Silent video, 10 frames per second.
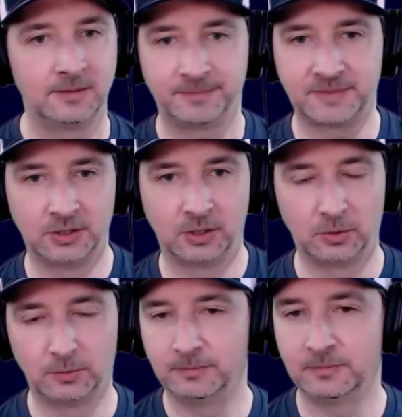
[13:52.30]

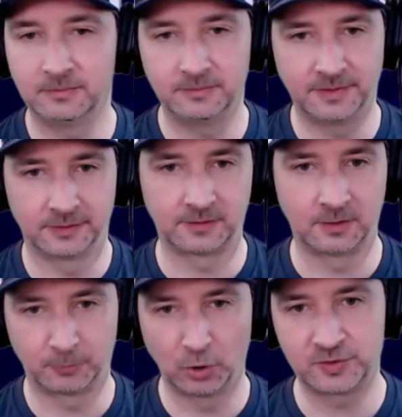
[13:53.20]
There's an
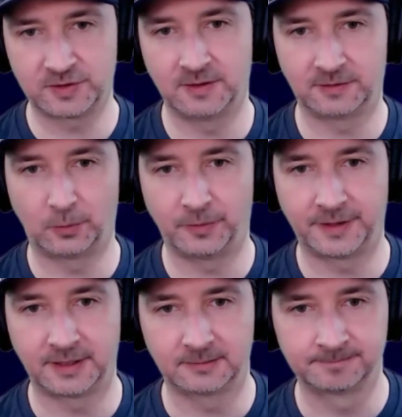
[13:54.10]
approach to this whole thing.